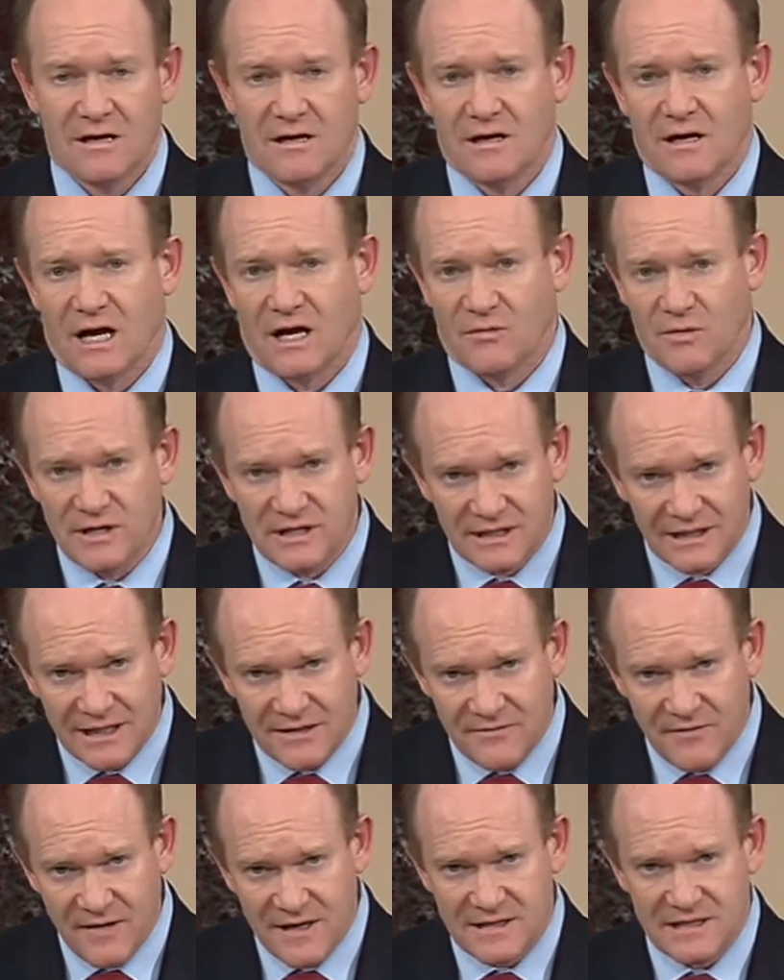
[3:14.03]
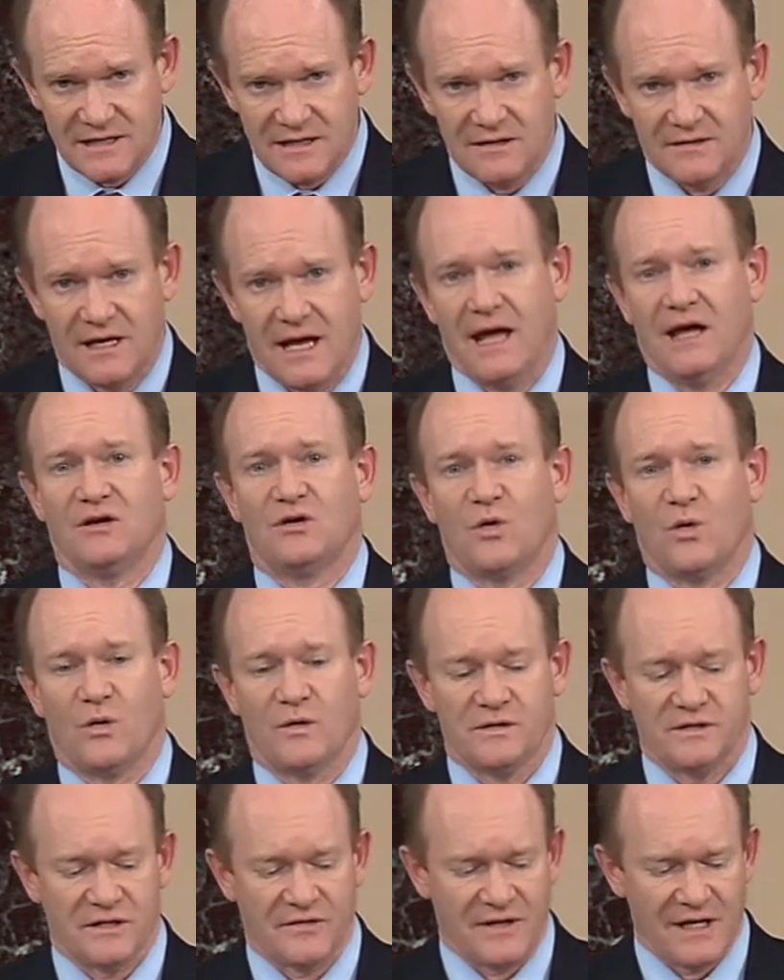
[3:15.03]
I recently visited the
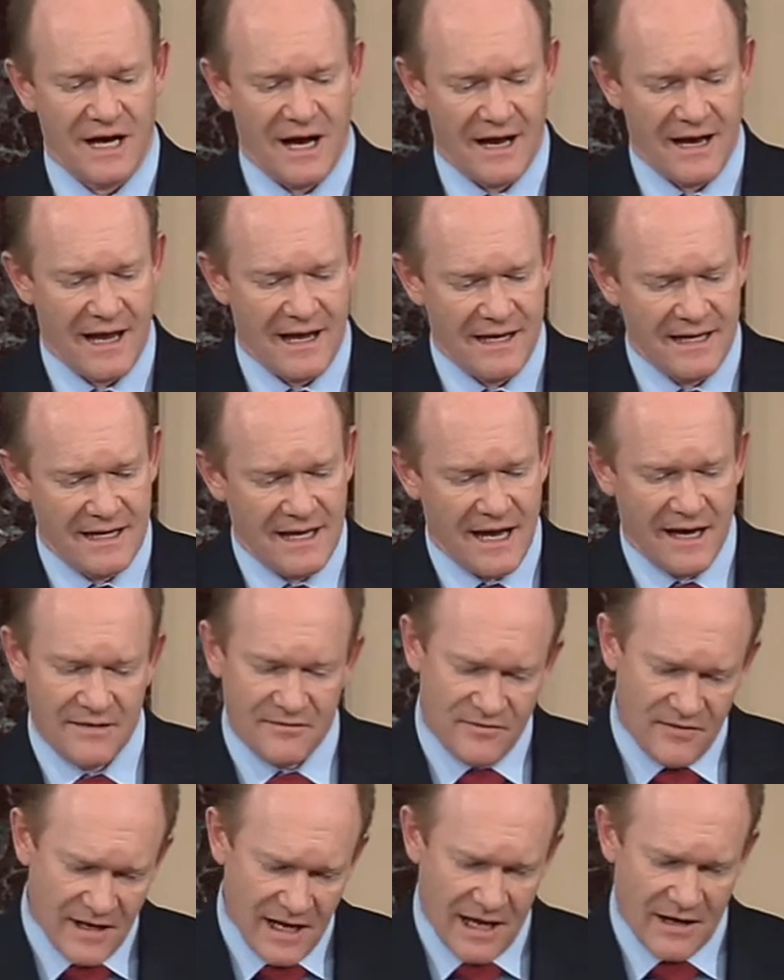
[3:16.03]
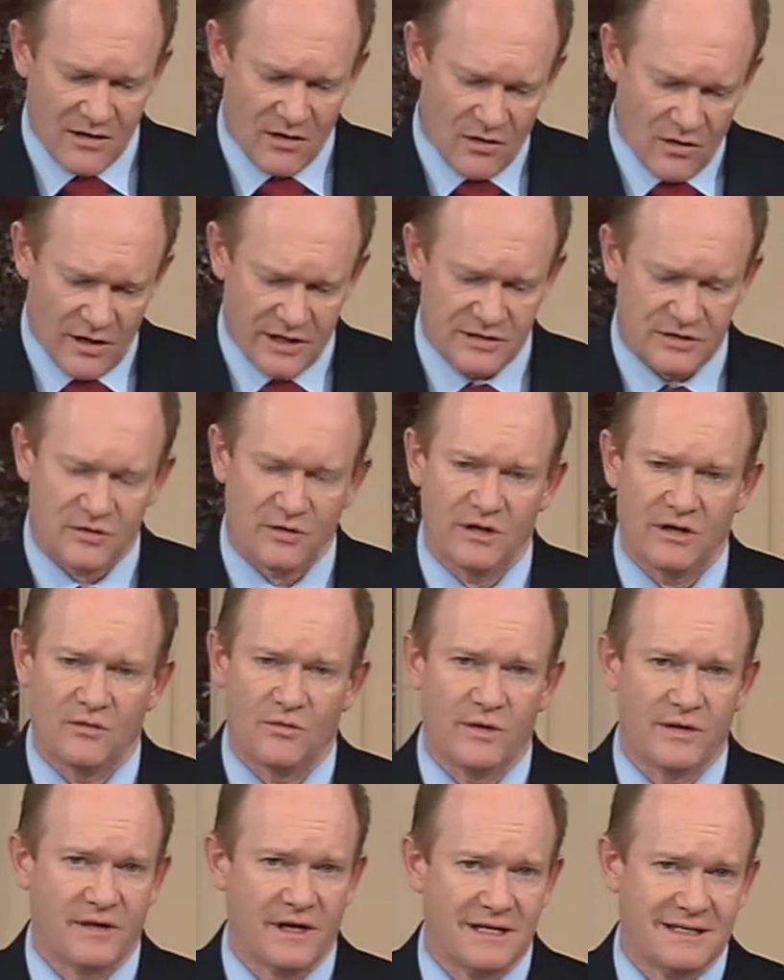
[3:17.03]
headquarters of the IAEA in Vienna, Austria,
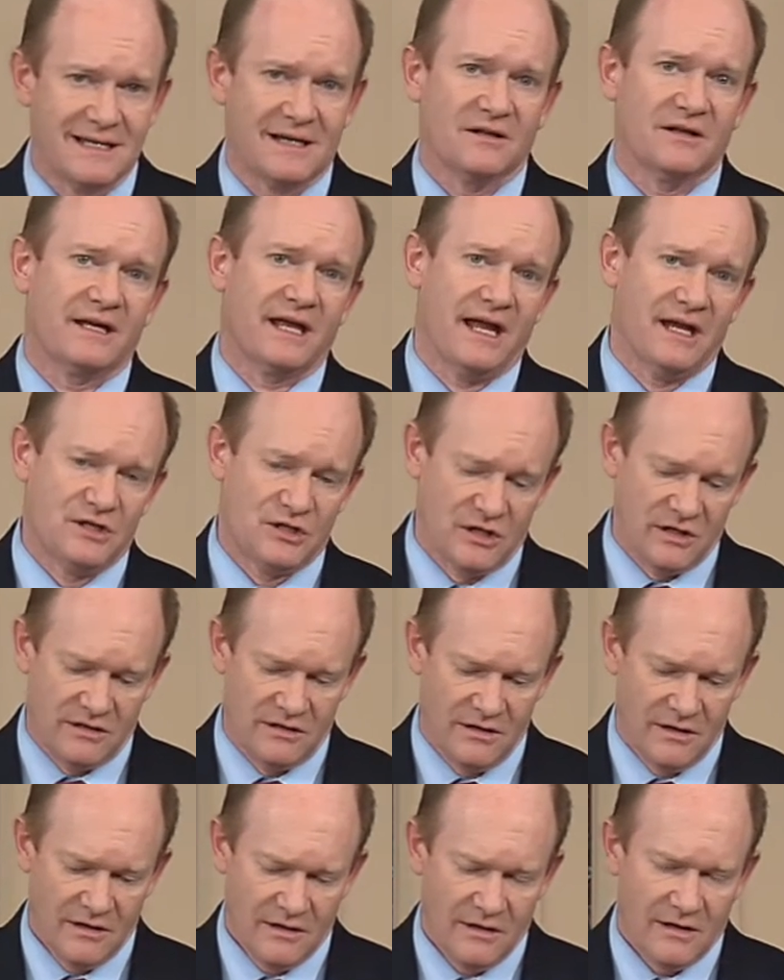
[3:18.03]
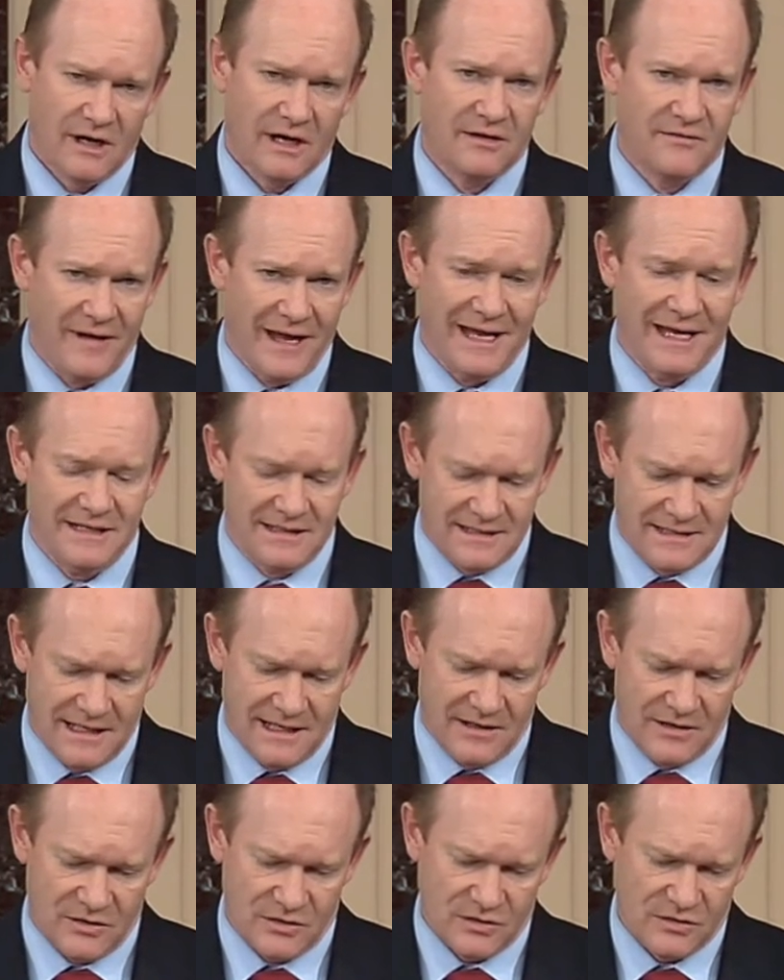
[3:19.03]
with a delegation of 8
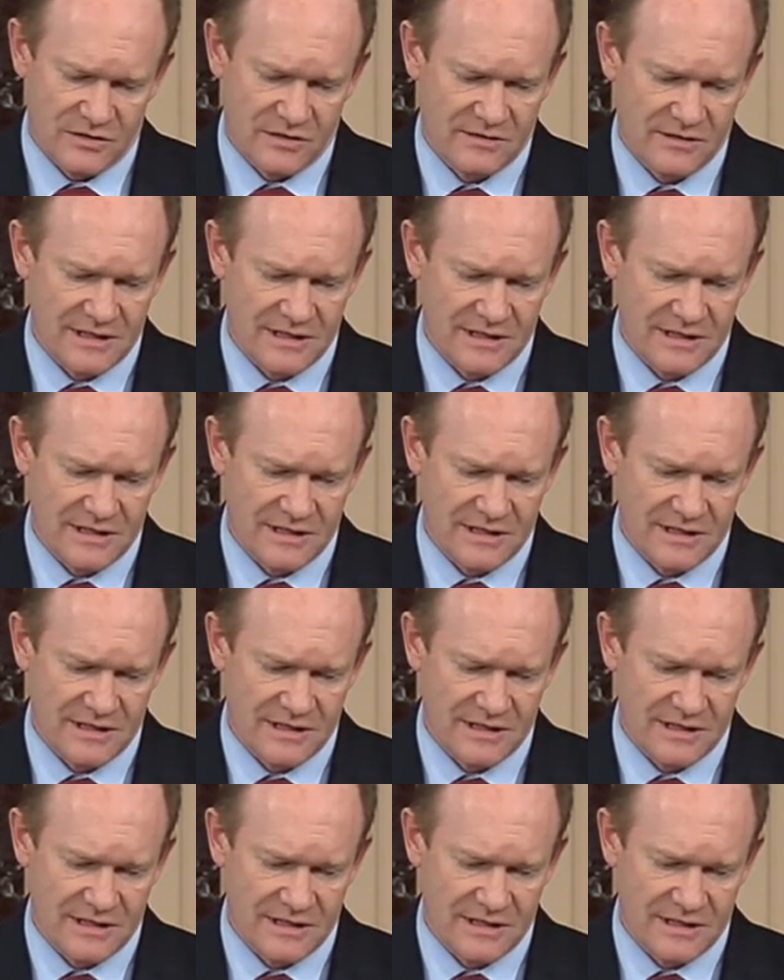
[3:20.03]
senators.